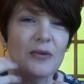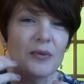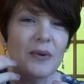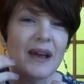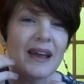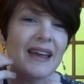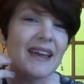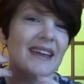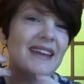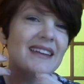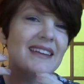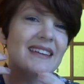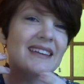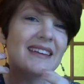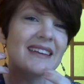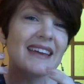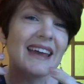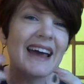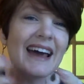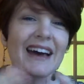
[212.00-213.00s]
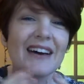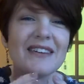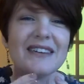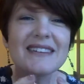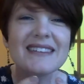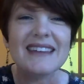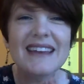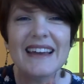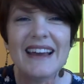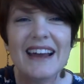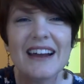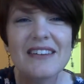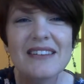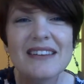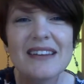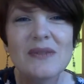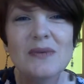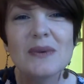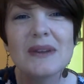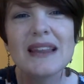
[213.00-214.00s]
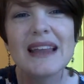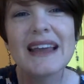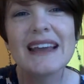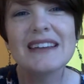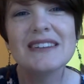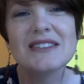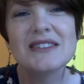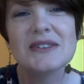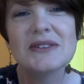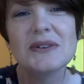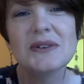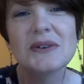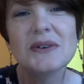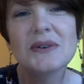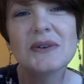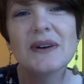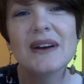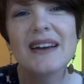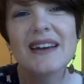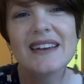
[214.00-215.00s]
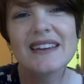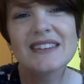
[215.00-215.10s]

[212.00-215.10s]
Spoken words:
And how does that relate to